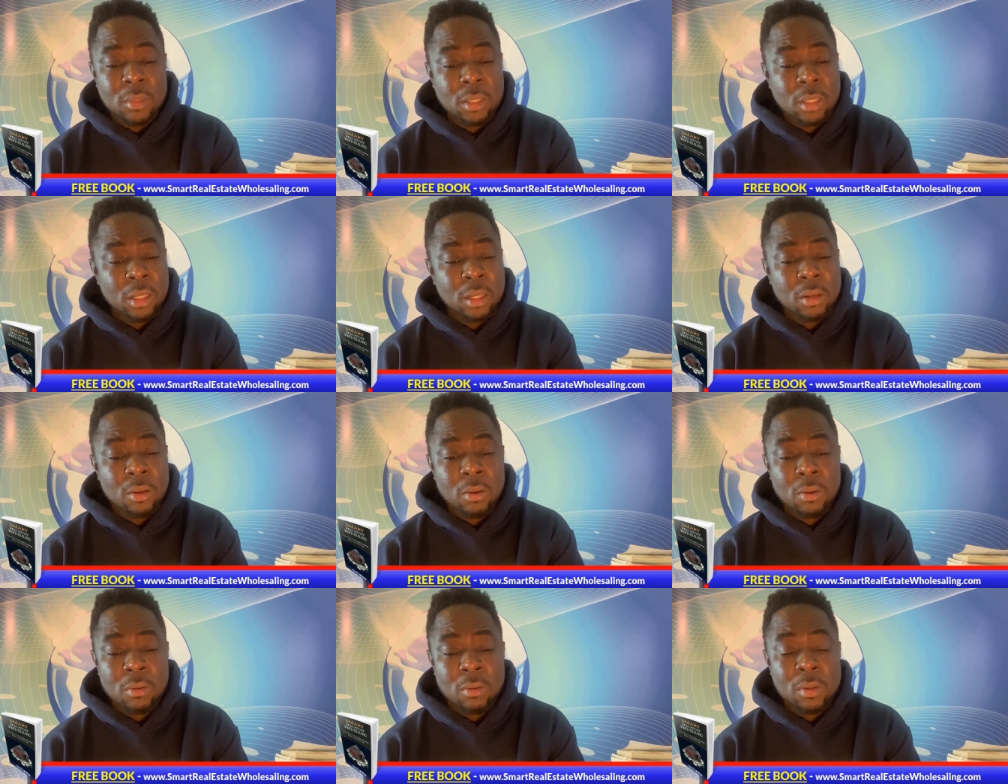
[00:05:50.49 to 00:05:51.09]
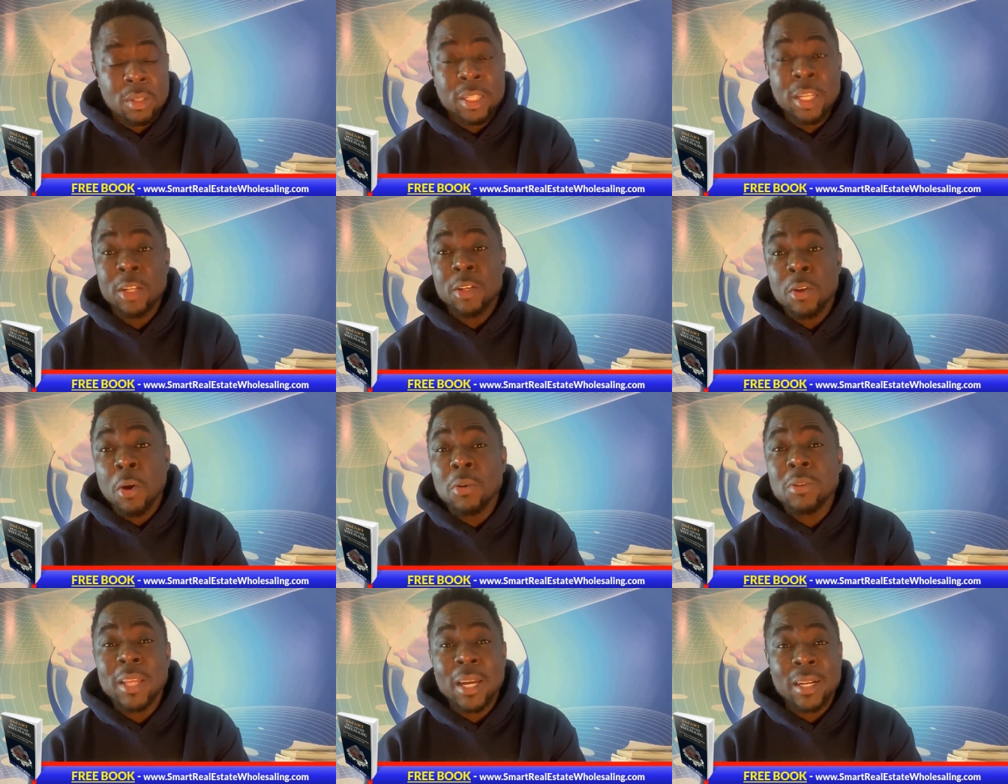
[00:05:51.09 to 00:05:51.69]
you know, they
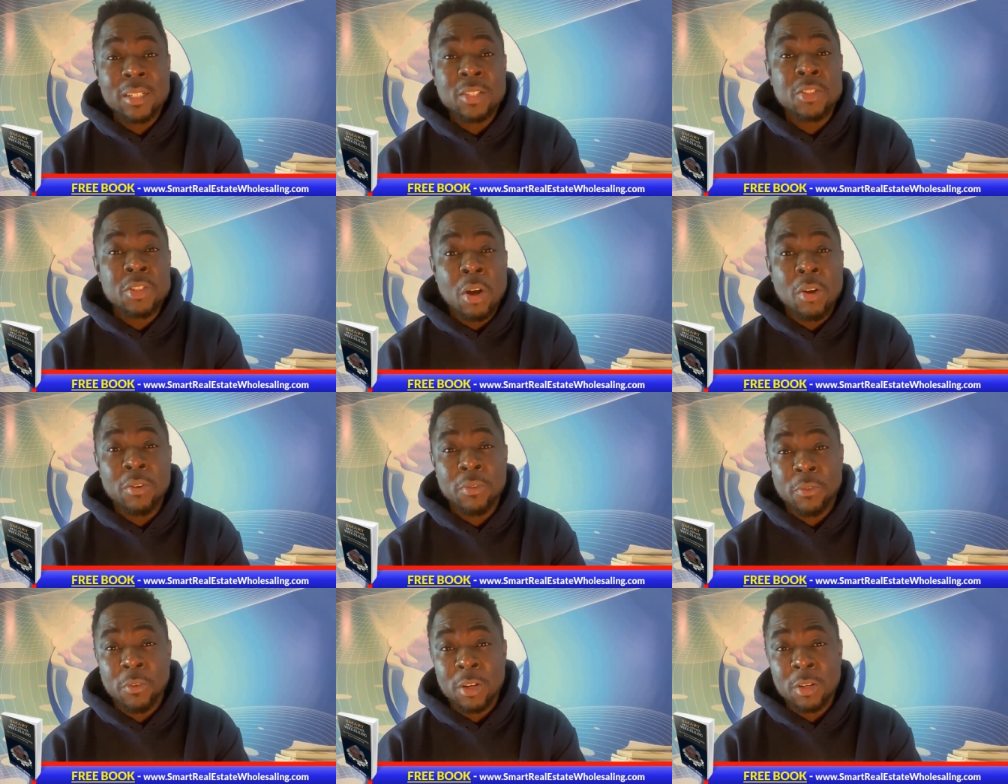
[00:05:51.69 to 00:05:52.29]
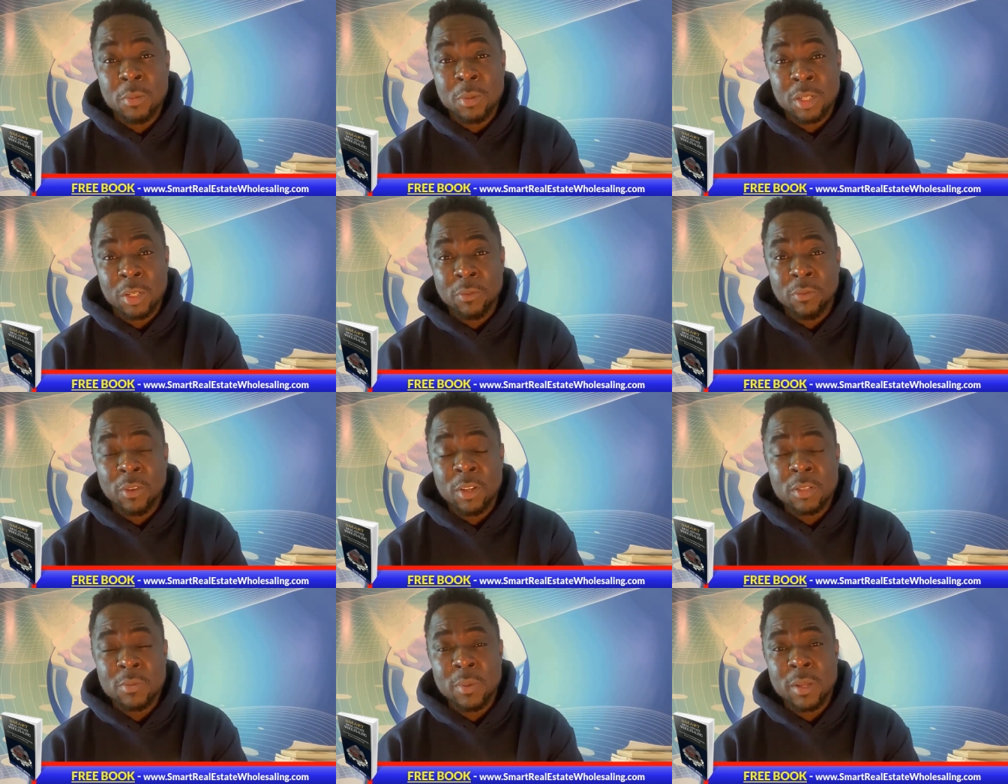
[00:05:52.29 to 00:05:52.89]
know that it's non-refundable in the
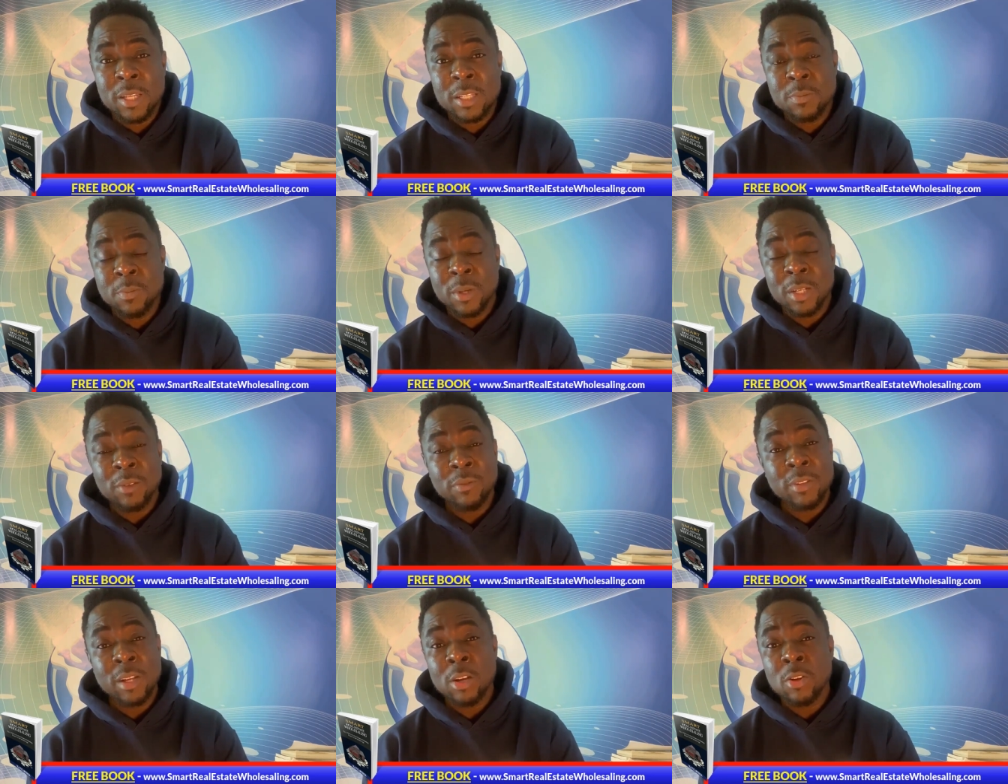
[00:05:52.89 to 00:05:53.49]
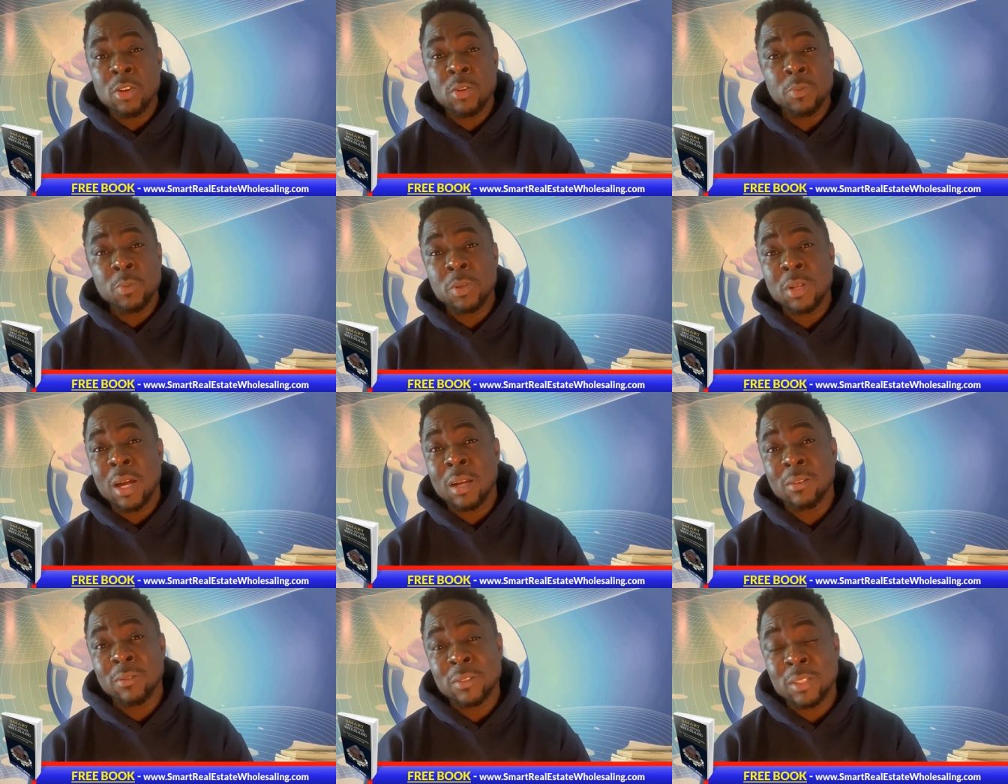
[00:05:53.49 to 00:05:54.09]
first place, but if they're gonna
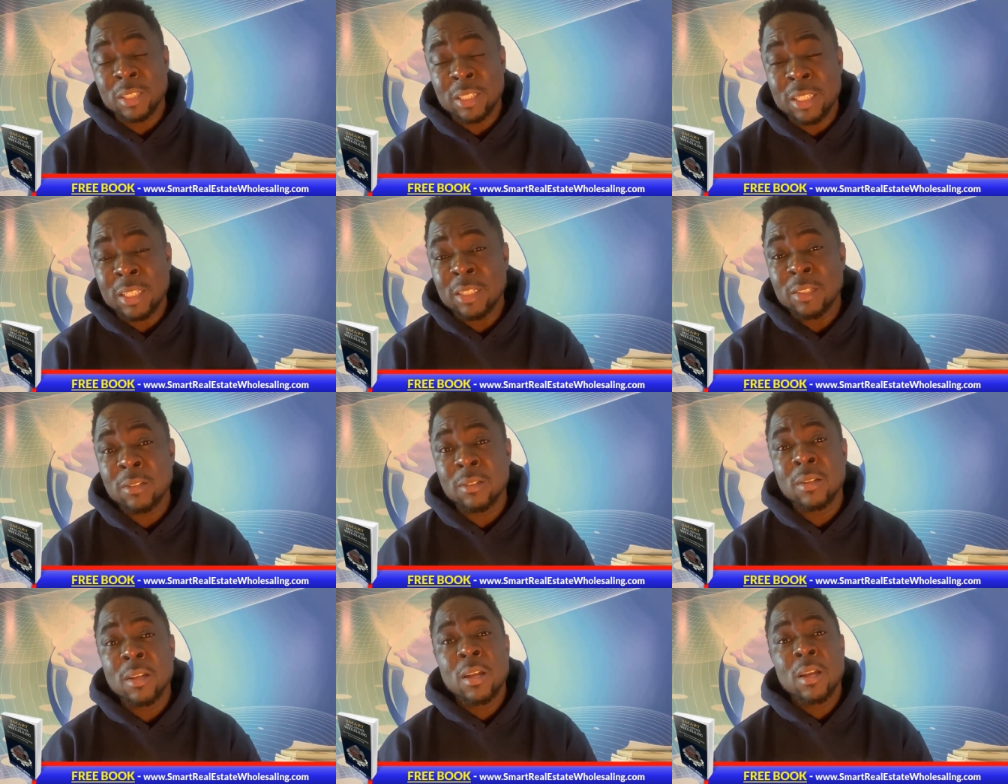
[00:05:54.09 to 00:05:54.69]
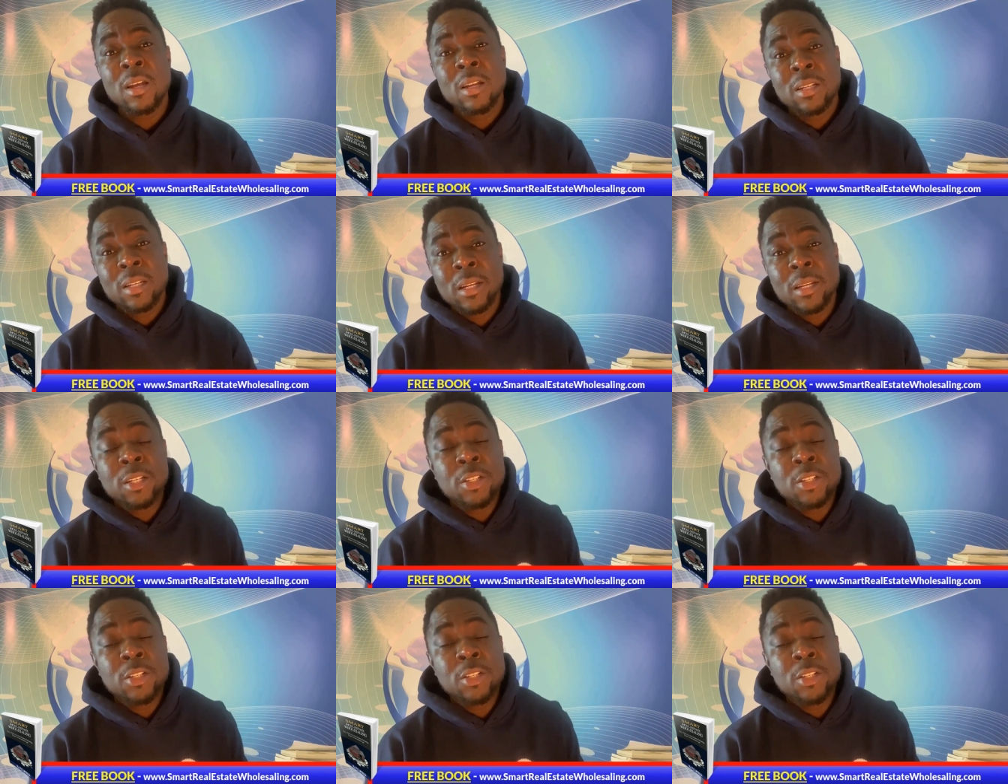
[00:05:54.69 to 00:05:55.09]
pull out of the deal, then